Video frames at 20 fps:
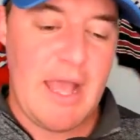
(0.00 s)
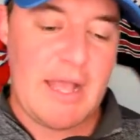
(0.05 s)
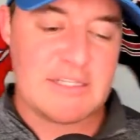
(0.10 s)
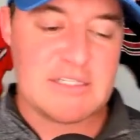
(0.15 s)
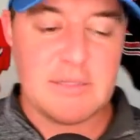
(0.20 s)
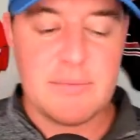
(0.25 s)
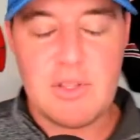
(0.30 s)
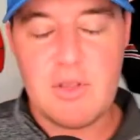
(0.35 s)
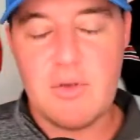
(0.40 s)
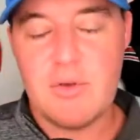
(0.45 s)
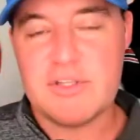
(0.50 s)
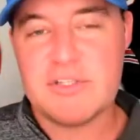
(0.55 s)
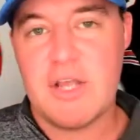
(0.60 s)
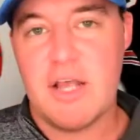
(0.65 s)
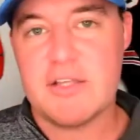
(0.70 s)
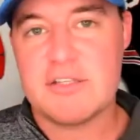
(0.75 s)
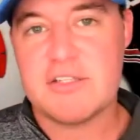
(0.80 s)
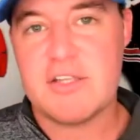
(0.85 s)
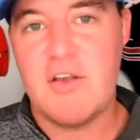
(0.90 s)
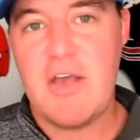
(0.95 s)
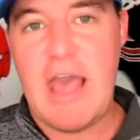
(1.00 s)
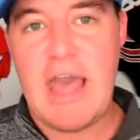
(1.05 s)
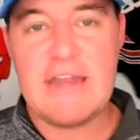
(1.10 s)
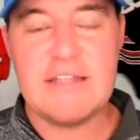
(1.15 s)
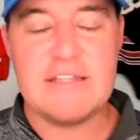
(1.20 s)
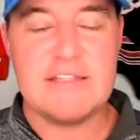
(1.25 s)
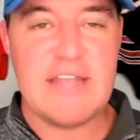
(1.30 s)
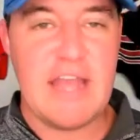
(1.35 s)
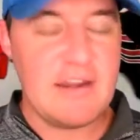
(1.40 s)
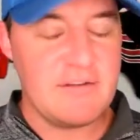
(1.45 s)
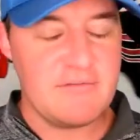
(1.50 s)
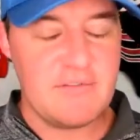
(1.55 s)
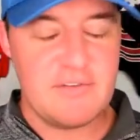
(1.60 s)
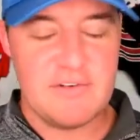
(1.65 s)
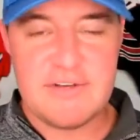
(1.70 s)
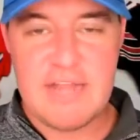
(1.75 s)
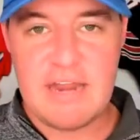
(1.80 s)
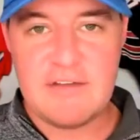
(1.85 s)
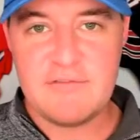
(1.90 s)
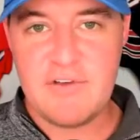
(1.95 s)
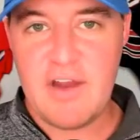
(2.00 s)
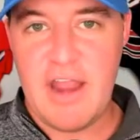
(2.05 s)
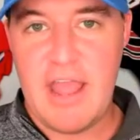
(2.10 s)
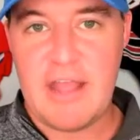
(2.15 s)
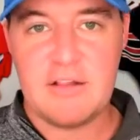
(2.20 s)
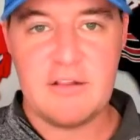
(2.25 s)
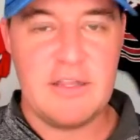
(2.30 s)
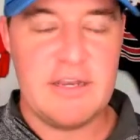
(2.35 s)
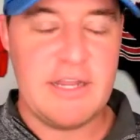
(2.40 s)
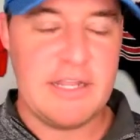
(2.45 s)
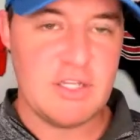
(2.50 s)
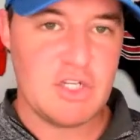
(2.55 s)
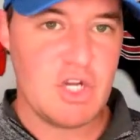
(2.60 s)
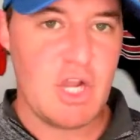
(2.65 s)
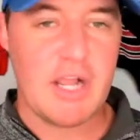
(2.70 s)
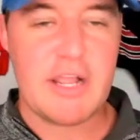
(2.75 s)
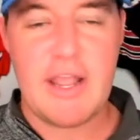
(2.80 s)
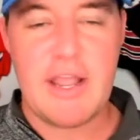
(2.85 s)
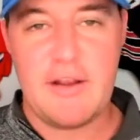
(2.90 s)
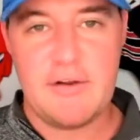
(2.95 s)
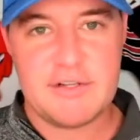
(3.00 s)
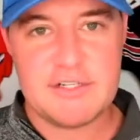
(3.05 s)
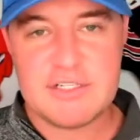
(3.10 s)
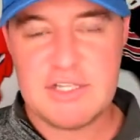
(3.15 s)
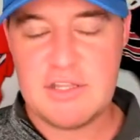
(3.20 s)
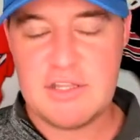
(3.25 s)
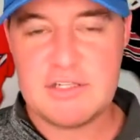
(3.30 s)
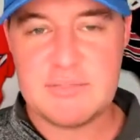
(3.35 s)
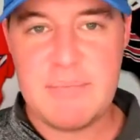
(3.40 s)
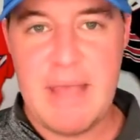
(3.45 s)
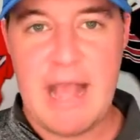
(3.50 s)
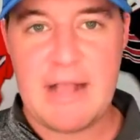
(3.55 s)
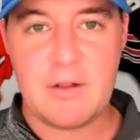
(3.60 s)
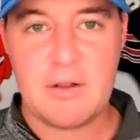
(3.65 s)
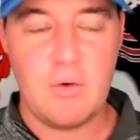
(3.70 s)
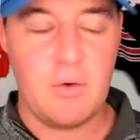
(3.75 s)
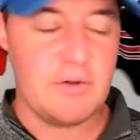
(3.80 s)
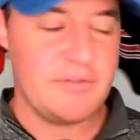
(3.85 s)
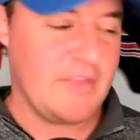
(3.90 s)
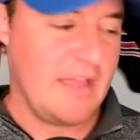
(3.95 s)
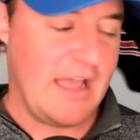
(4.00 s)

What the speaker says: SMU has also added Denver Anglin and Chuck Harris to this backcourt.